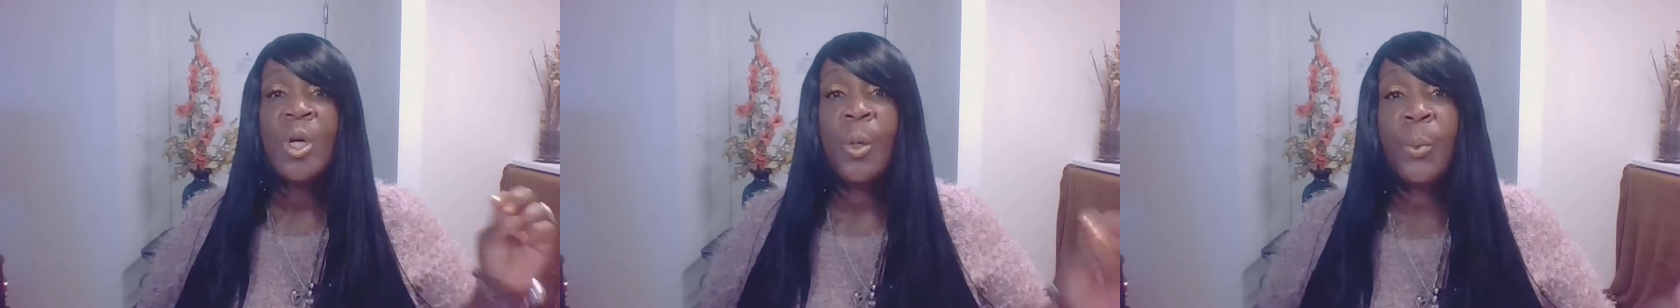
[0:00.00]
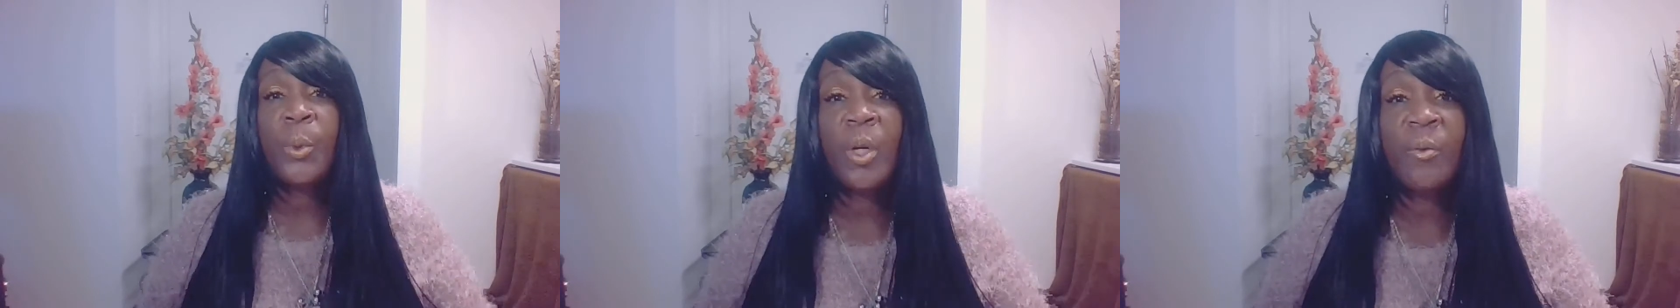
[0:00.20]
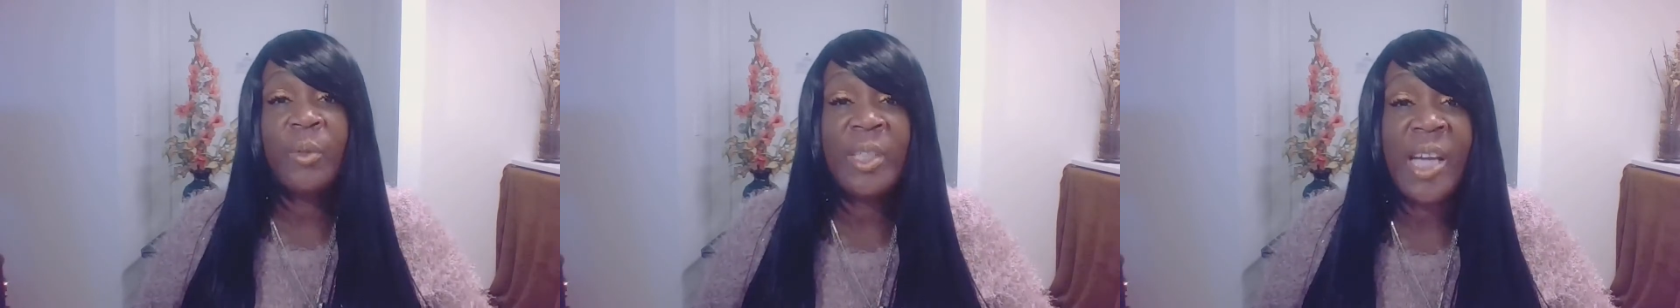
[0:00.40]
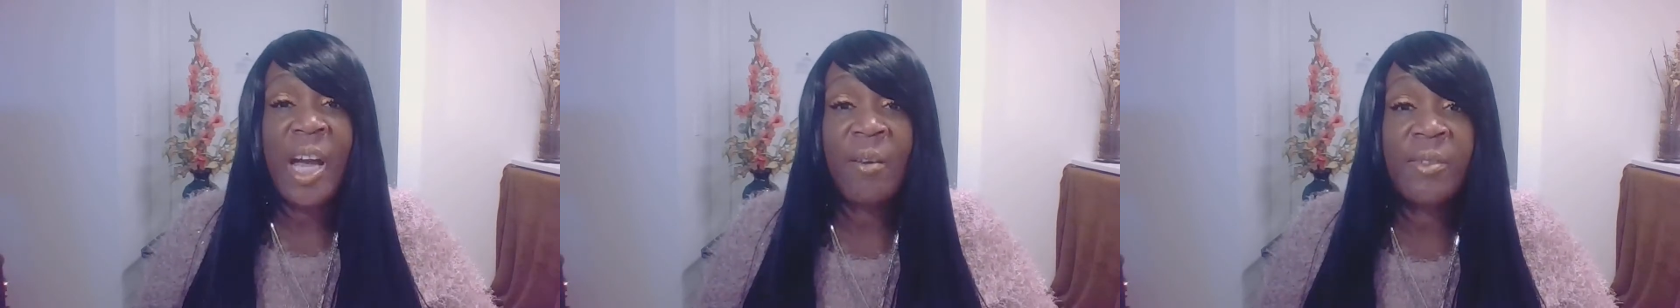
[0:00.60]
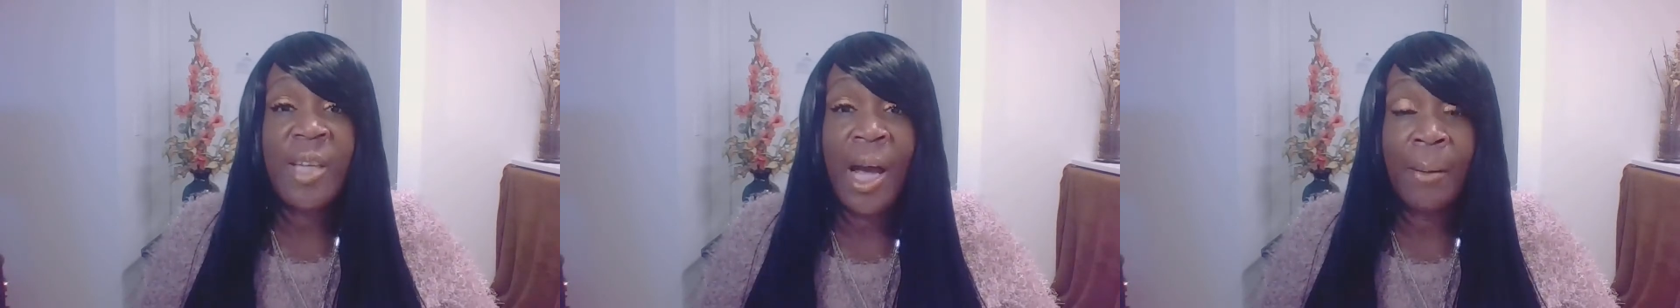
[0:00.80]
We don't really
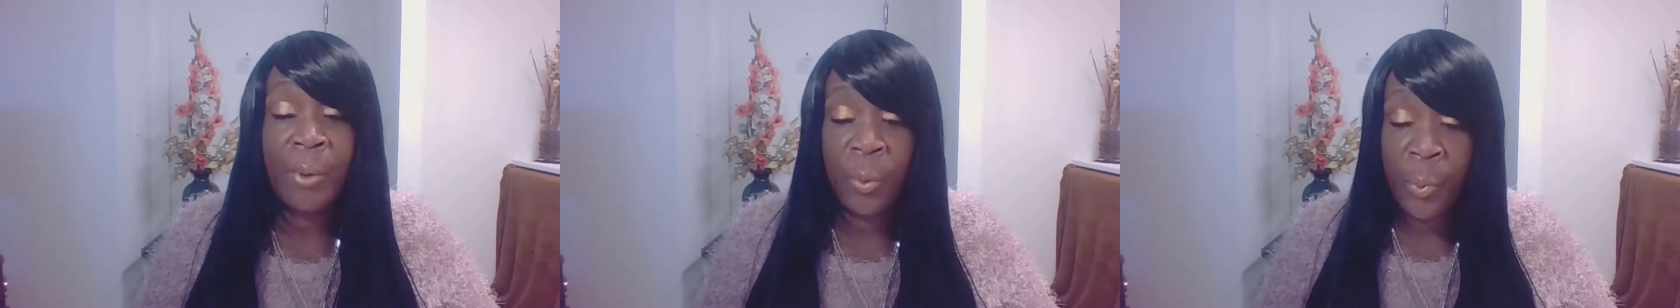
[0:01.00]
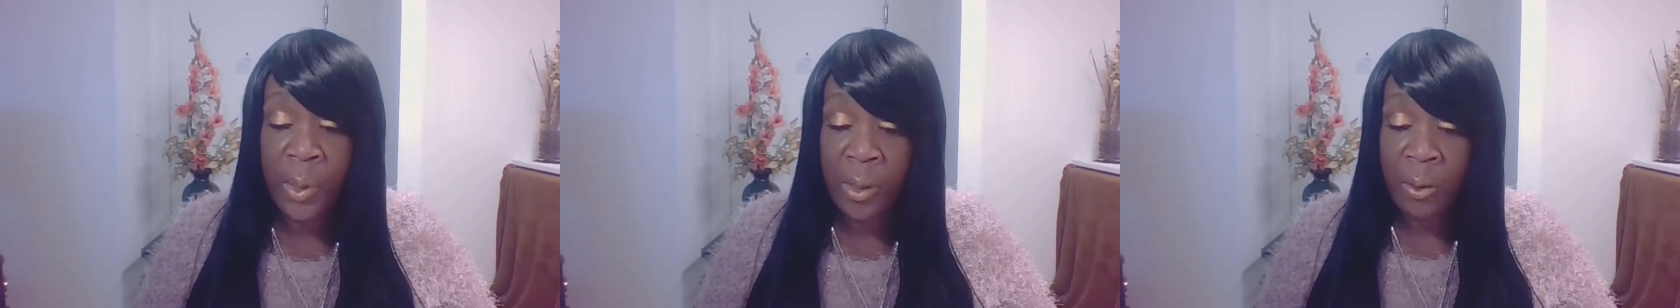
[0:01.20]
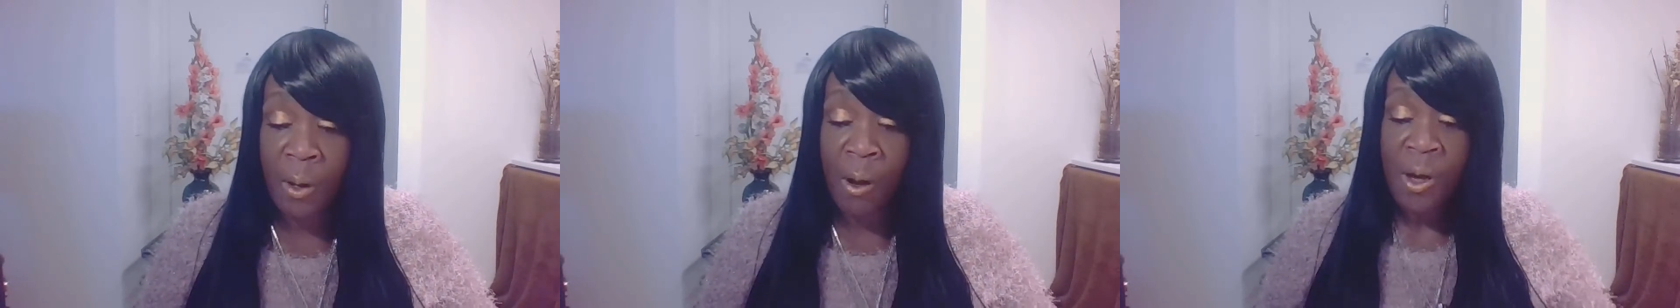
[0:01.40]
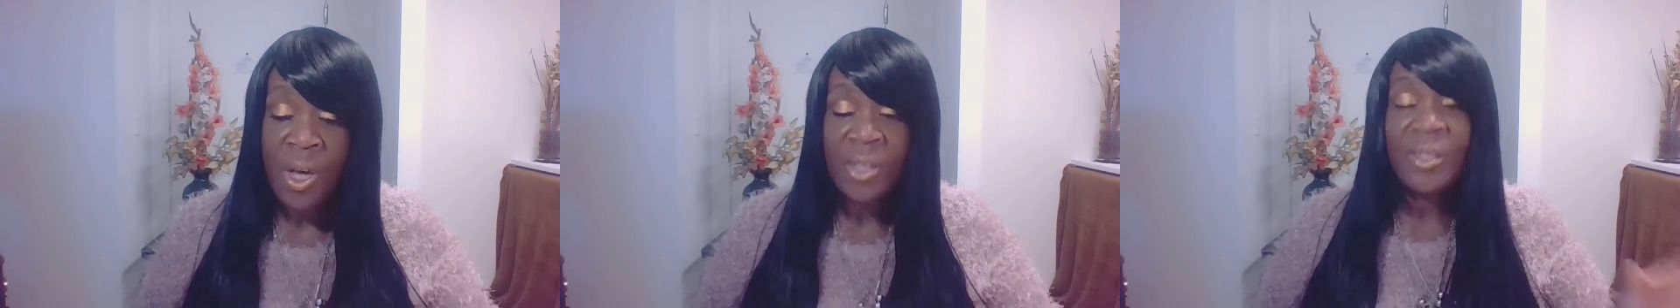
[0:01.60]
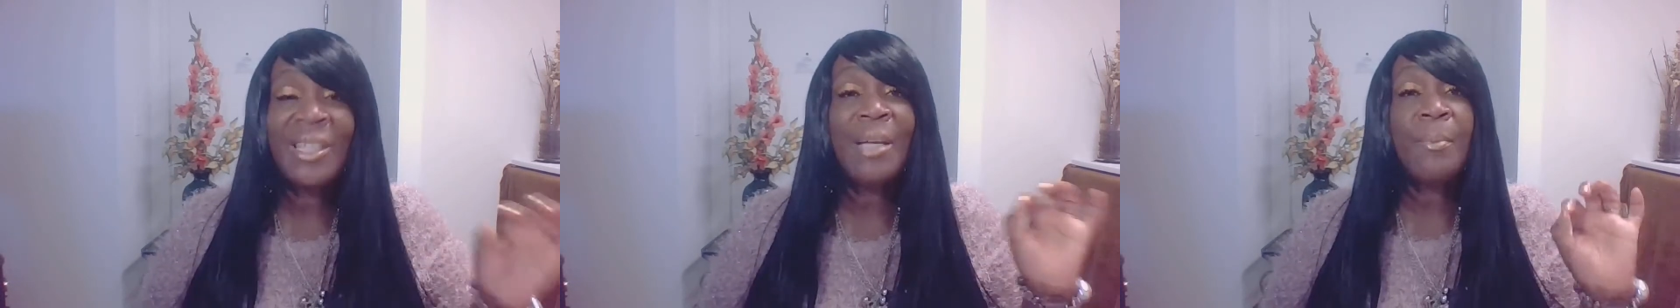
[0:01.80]
have time to read it all.
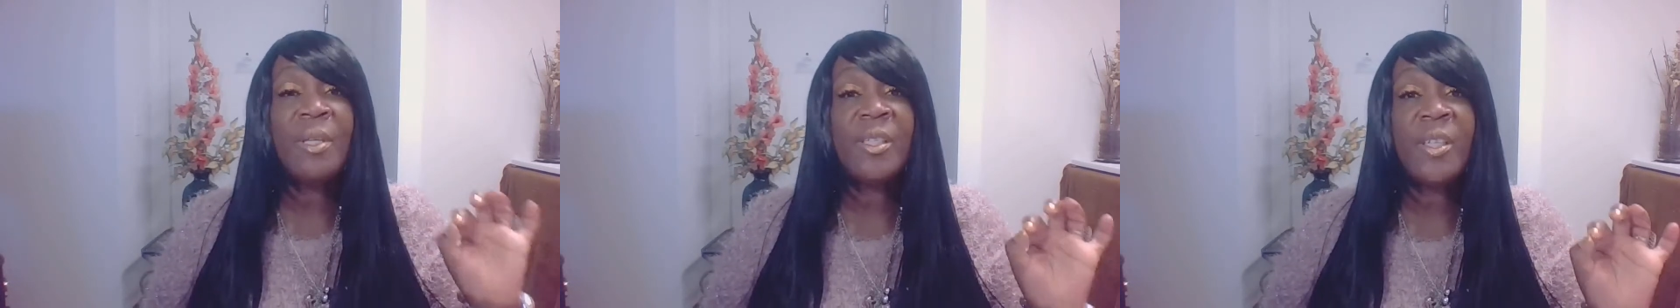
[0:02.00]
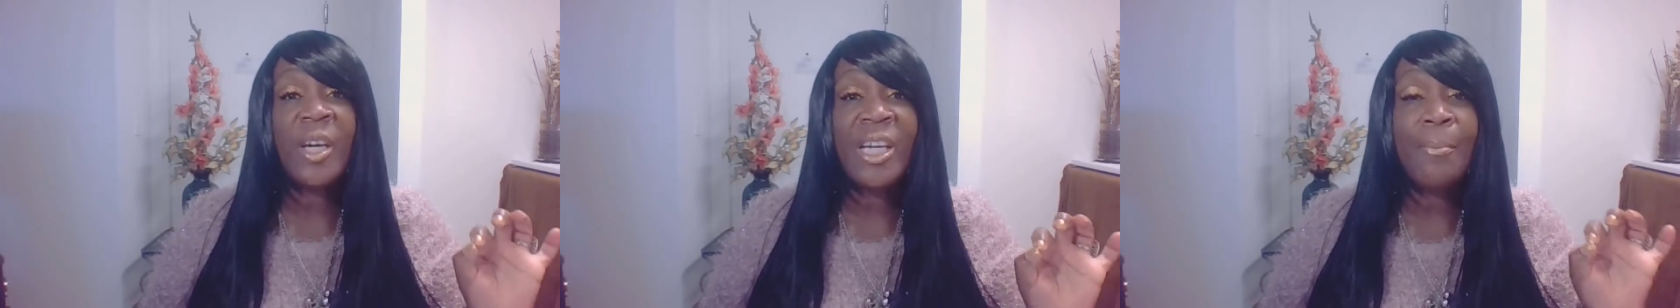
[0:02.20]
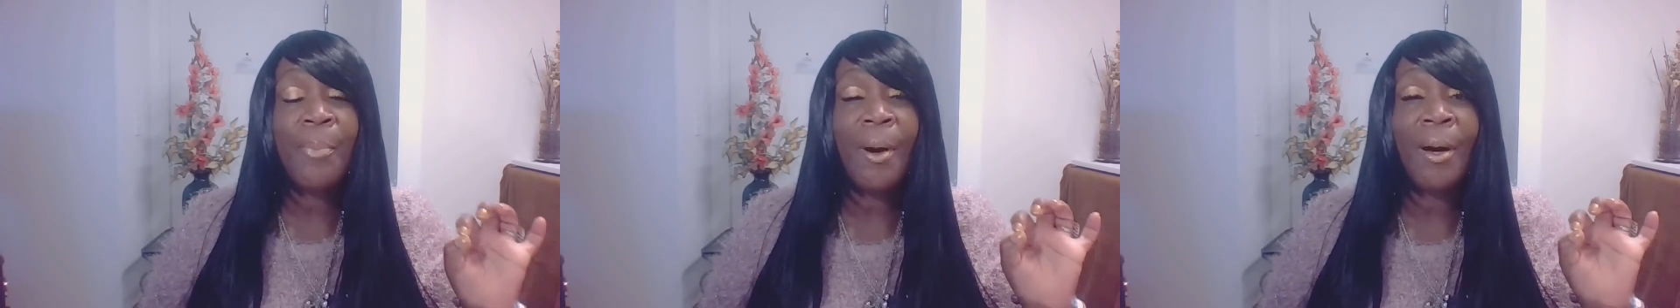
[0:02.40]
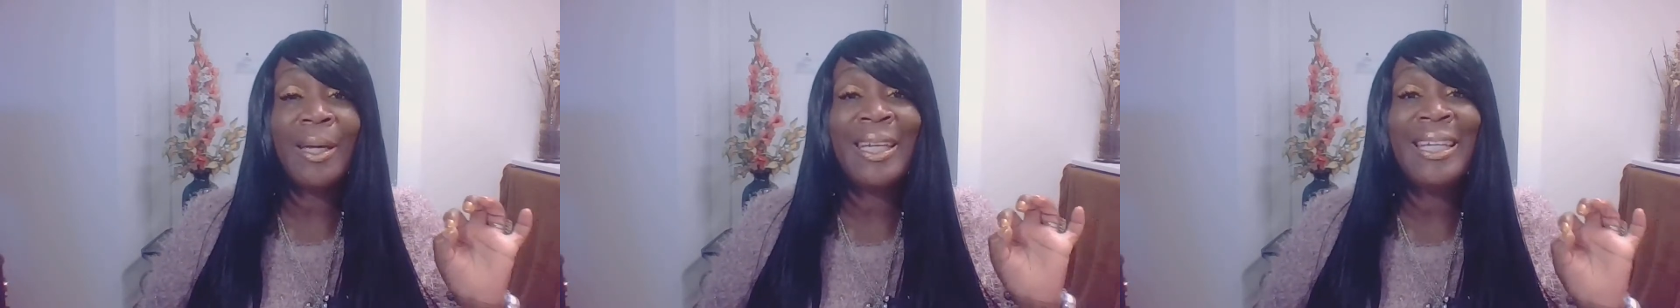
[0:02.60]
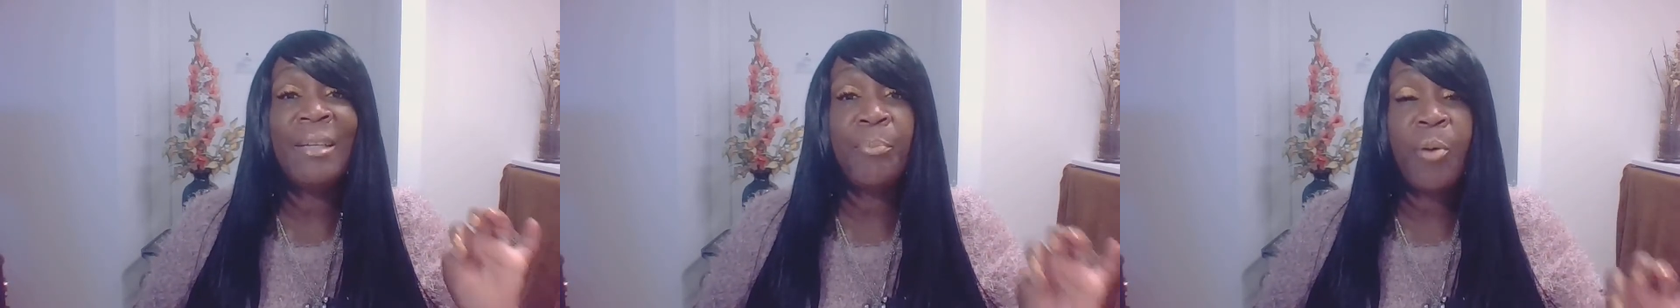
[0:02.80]
So let me tell you about
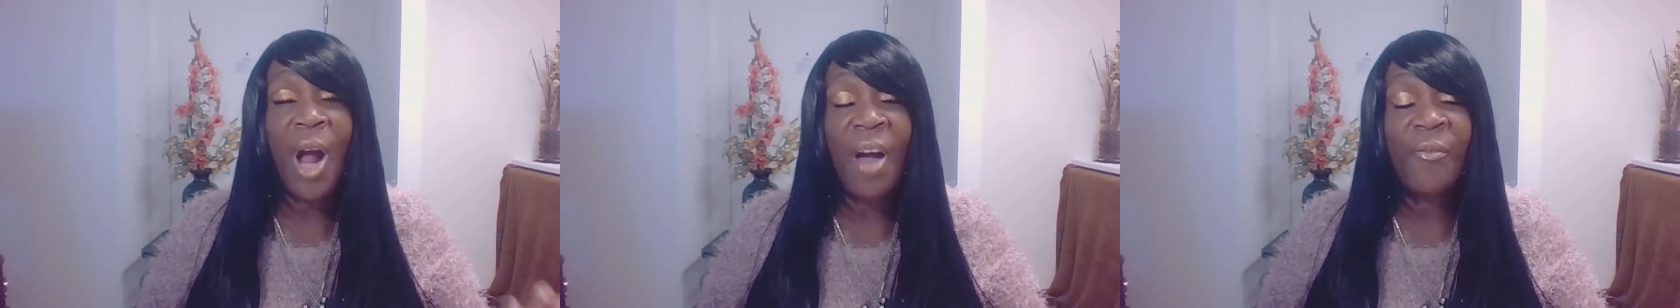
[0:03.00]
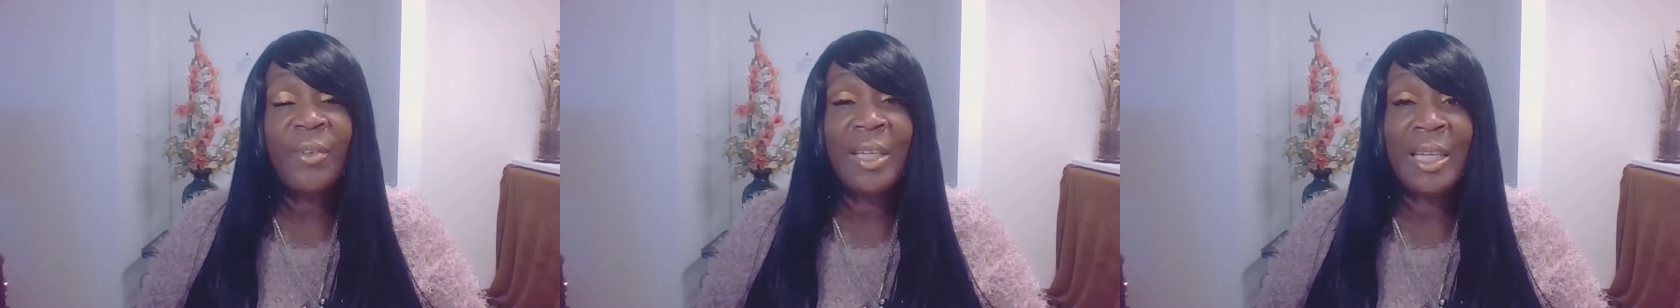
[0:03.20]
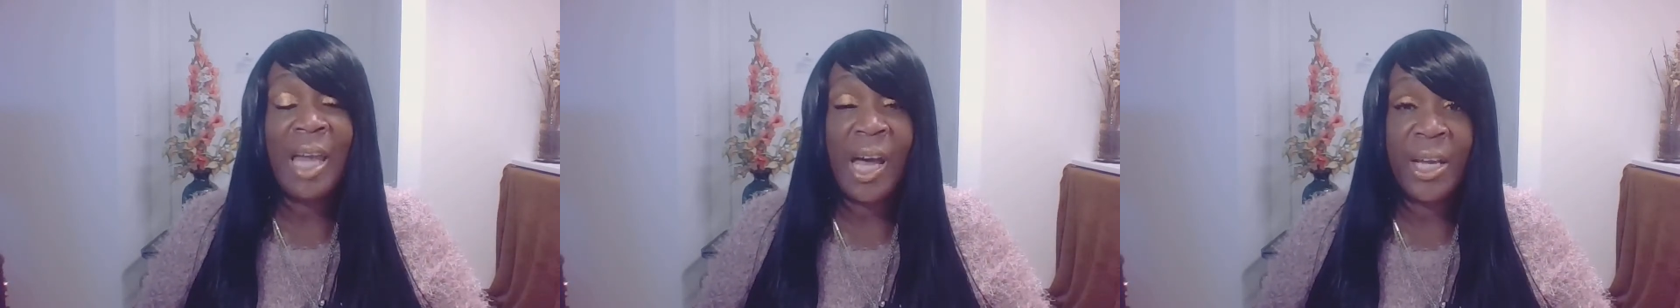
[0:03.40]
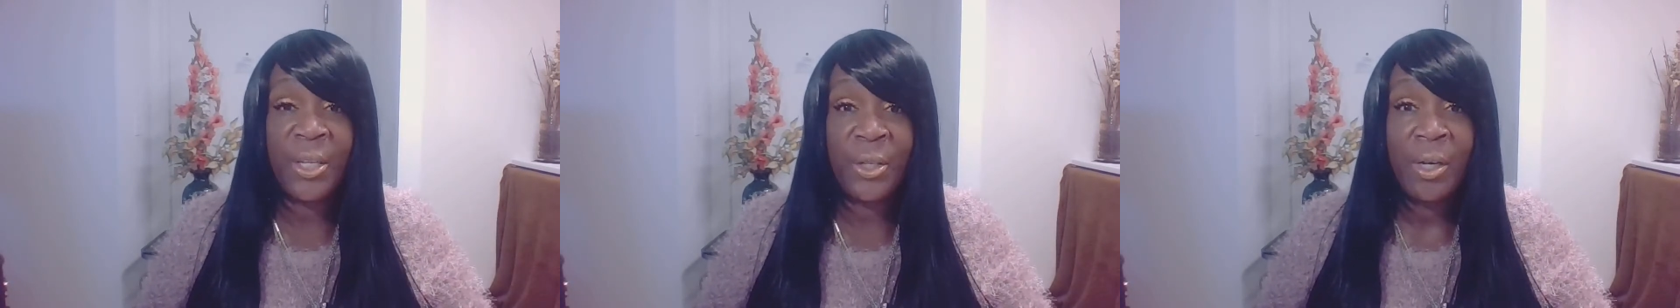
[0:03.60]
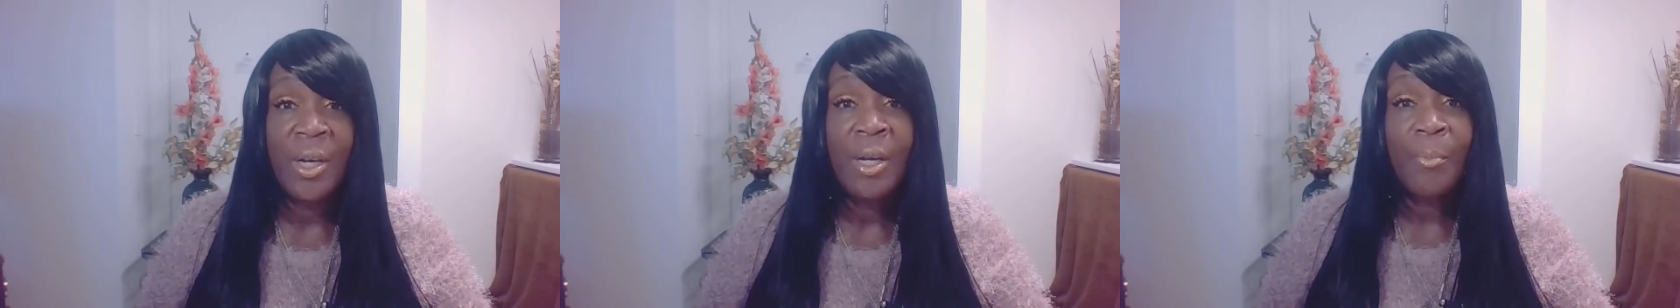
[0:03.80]
Prophet
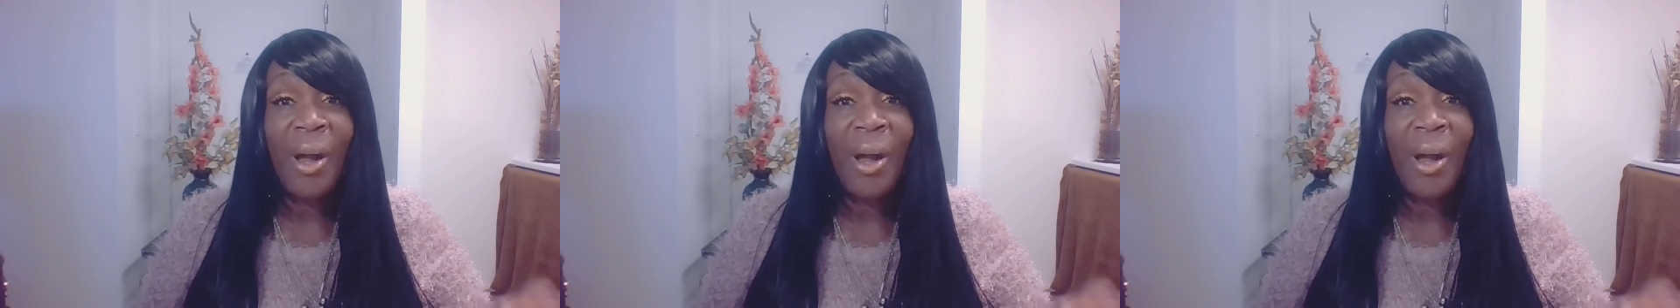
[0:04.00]
Elijah.